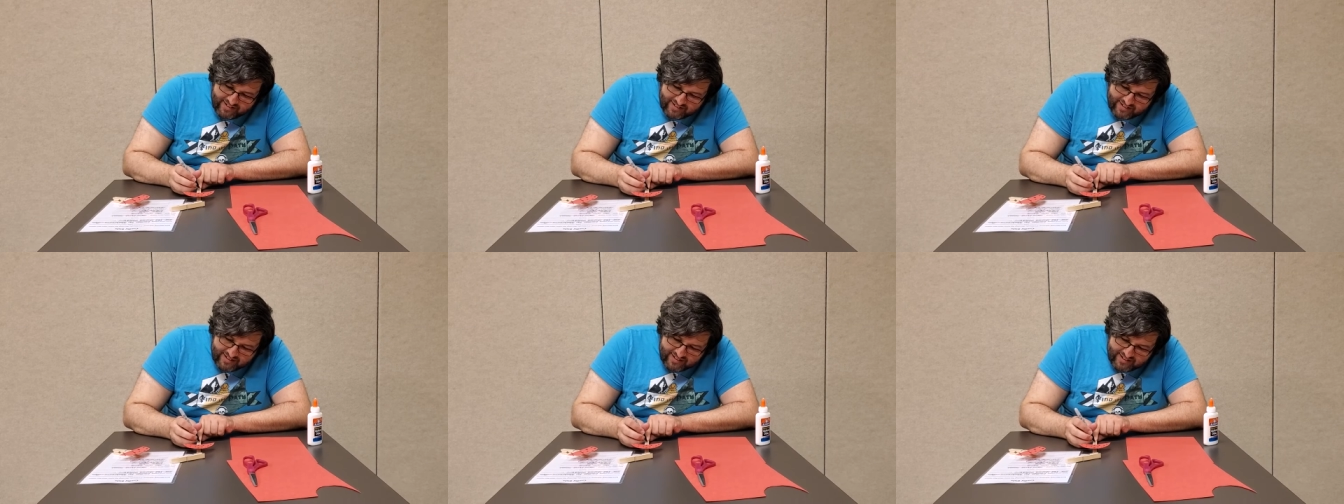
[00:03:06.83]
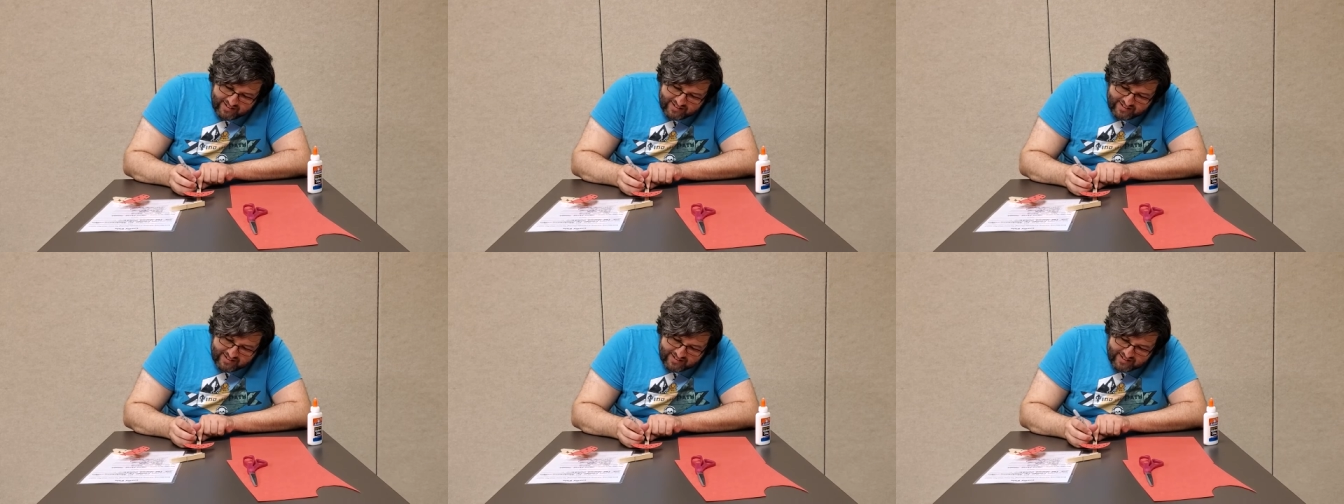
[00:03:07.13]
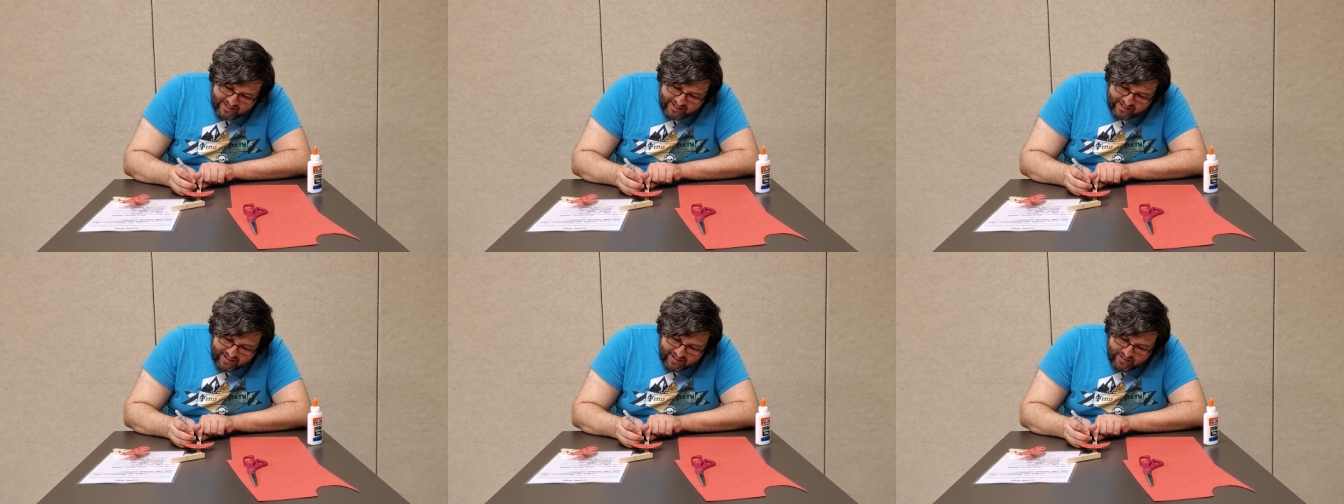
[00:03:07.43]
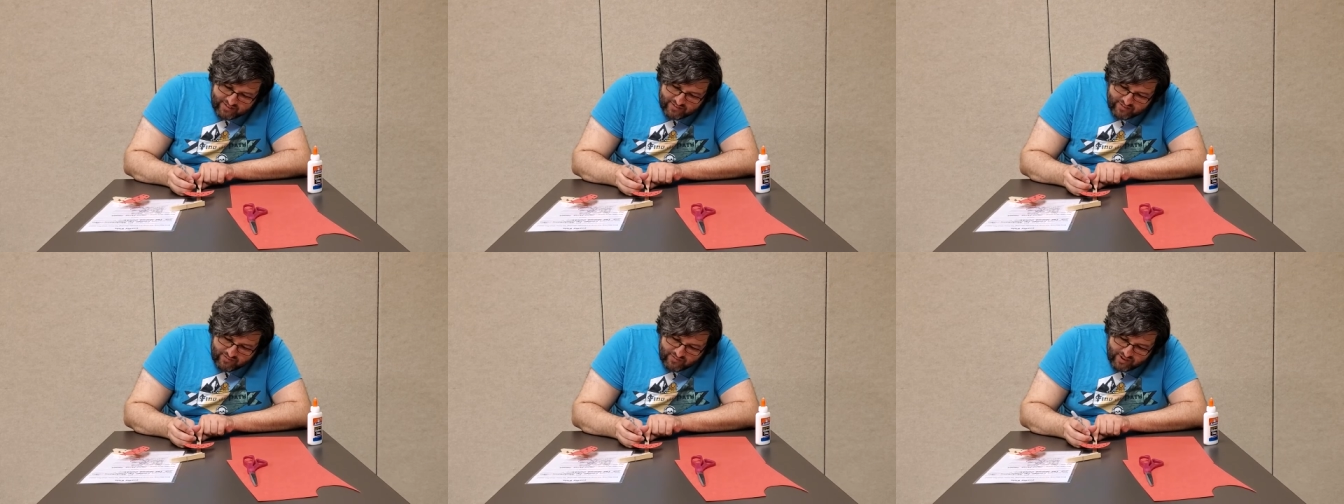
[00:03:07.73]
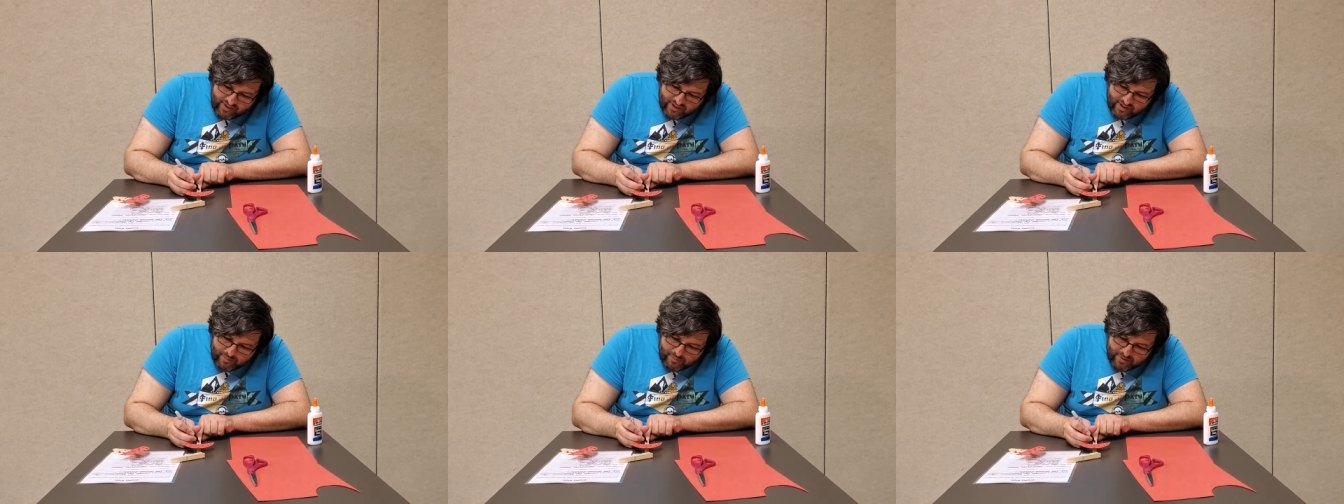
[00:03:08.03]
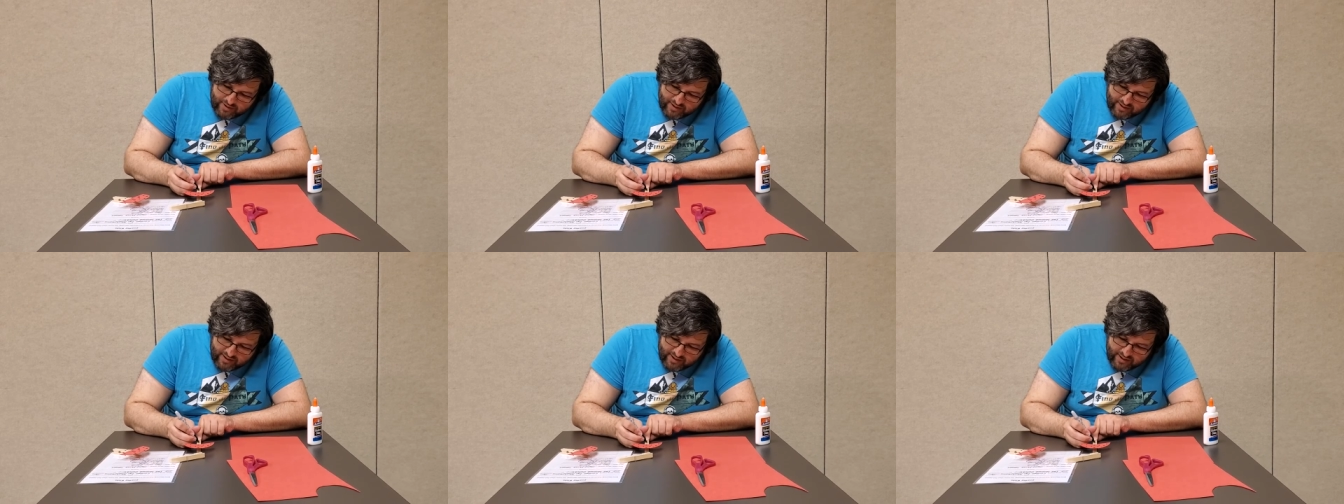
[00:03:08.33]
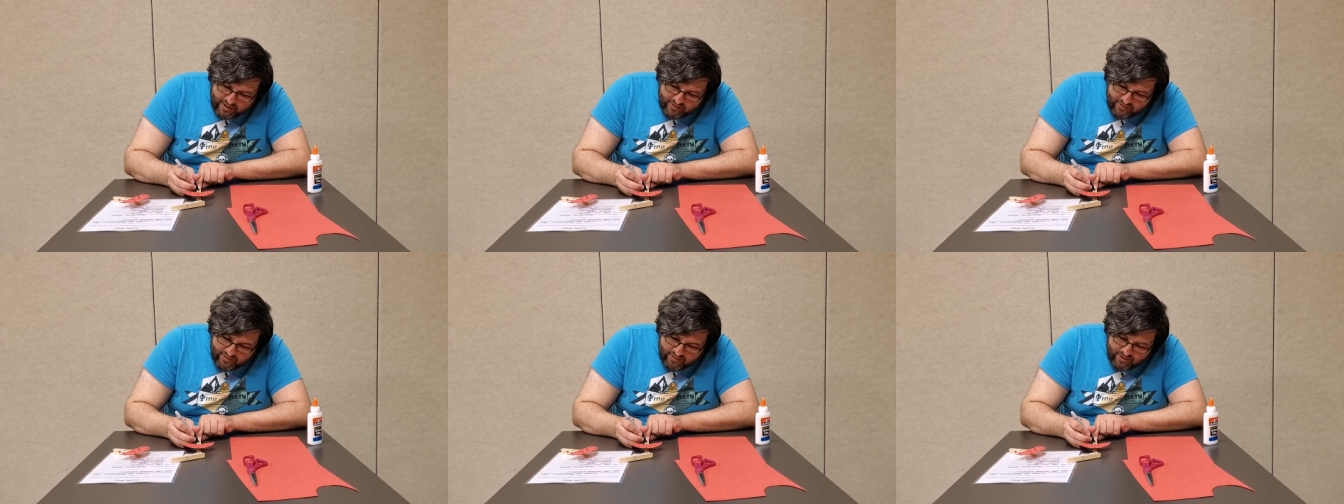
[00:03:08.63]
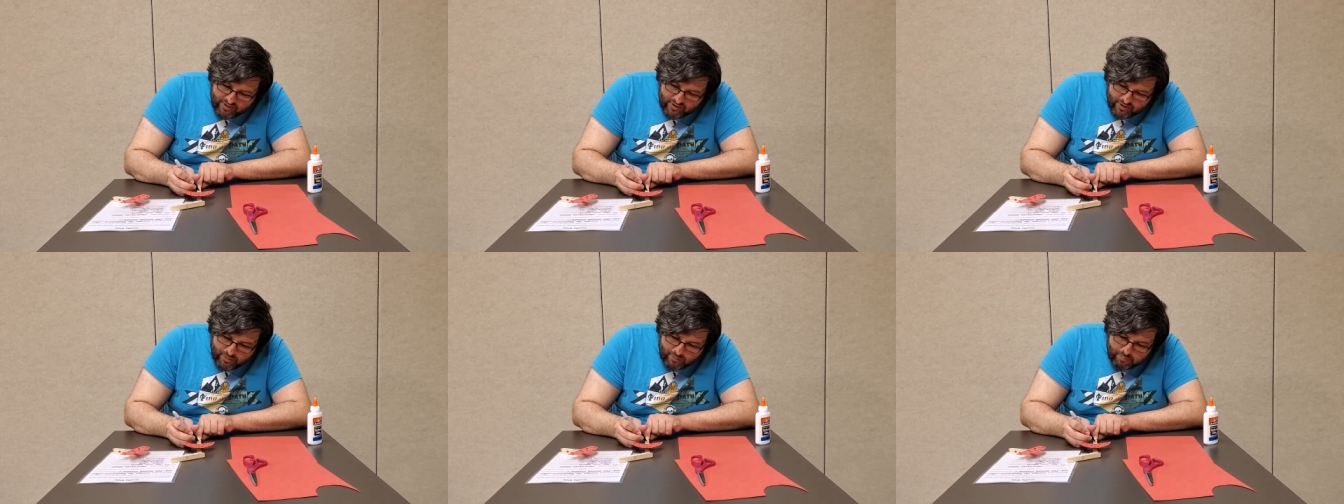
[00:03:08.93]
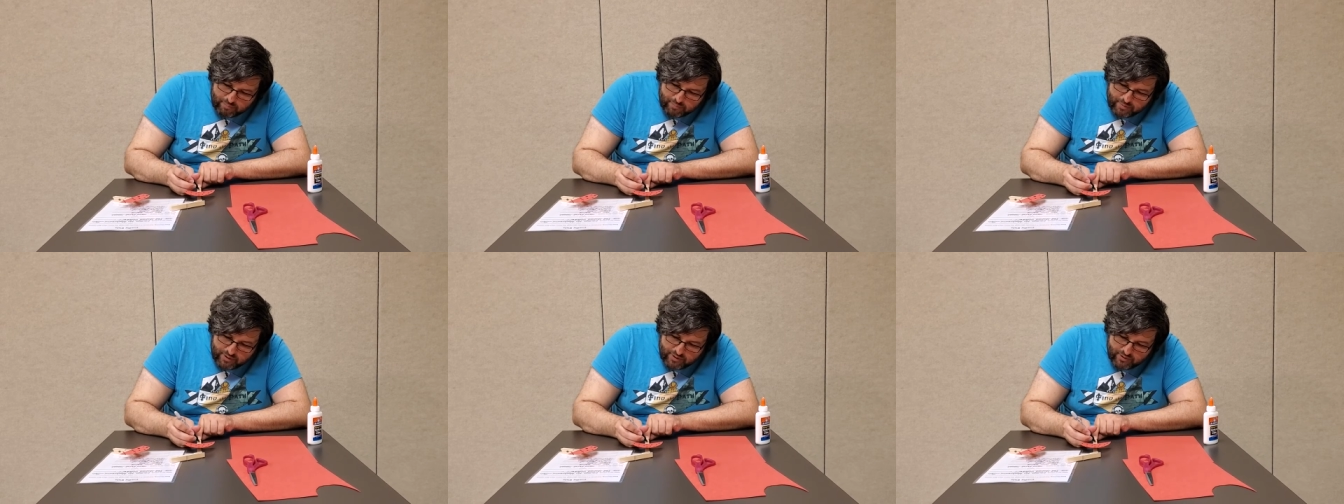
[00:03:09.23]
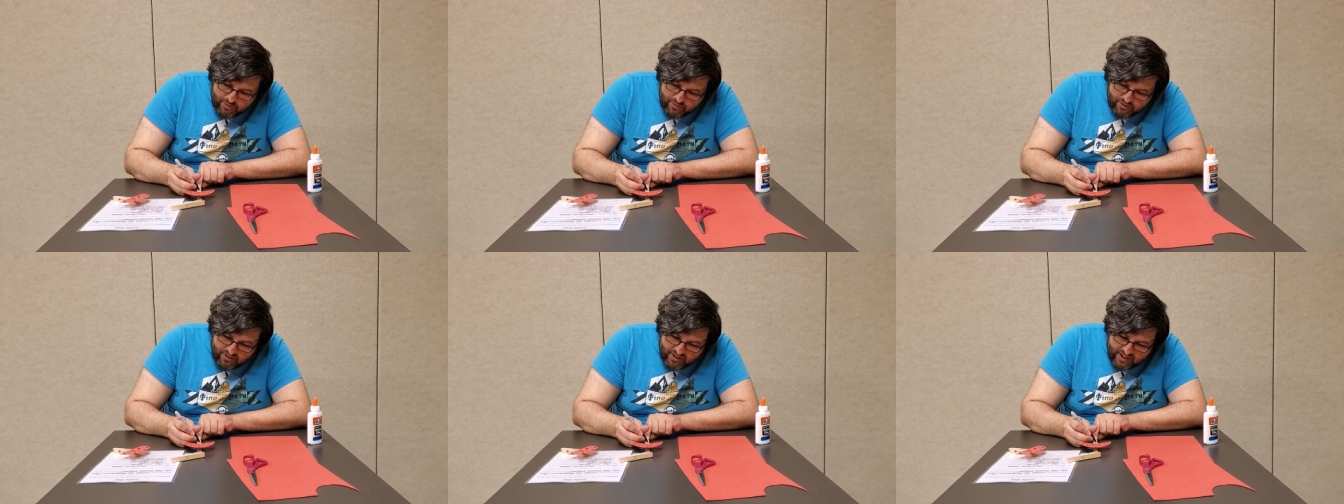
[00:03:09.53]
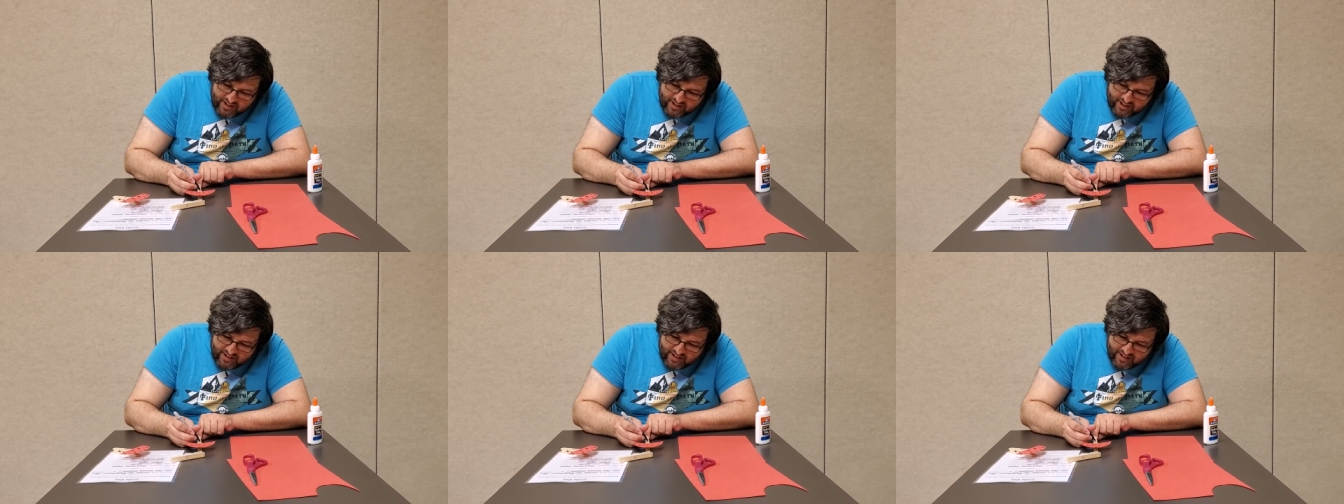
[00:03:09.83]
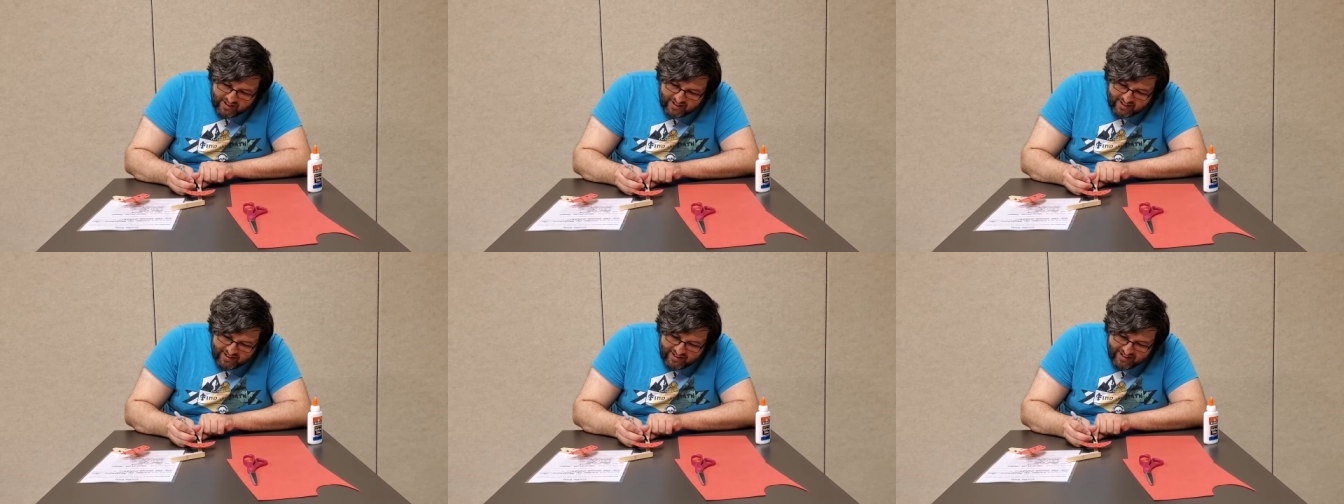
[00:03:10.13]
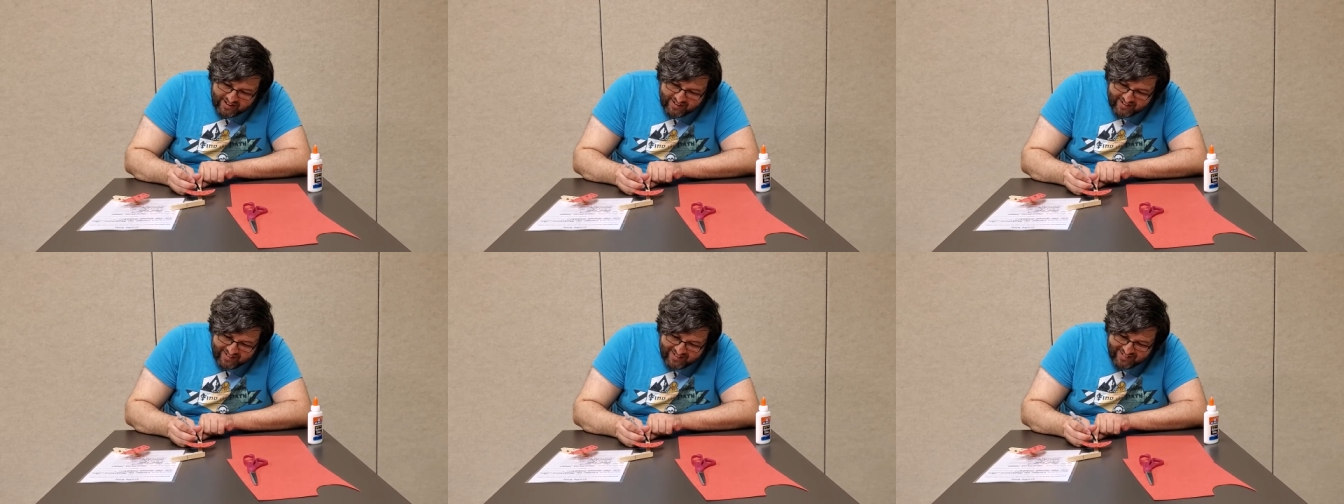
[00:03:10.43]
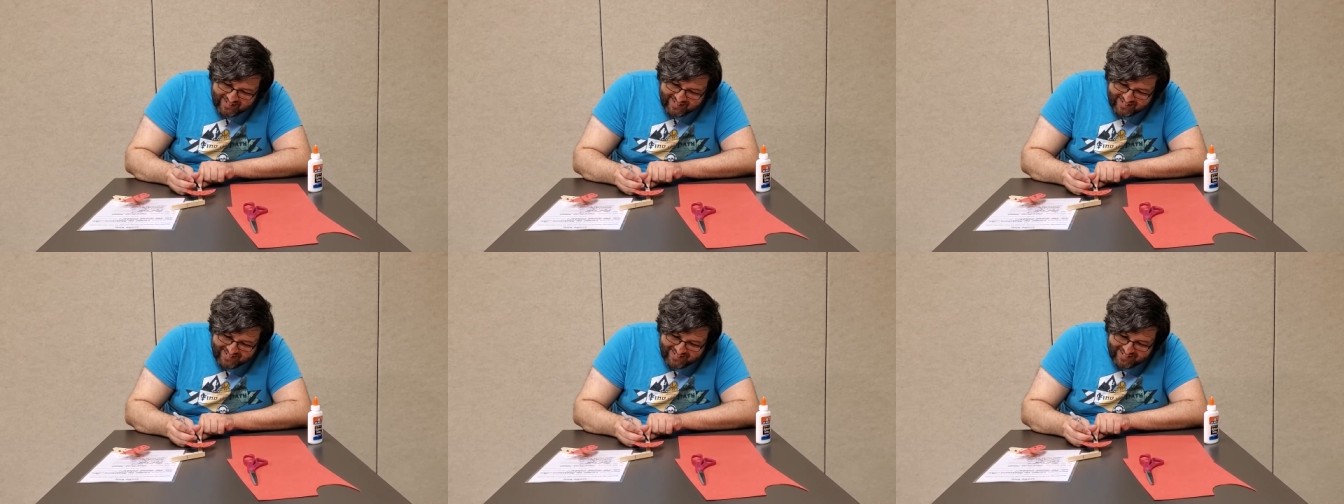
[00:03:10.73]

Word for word: Let's give them a nice little bow tie.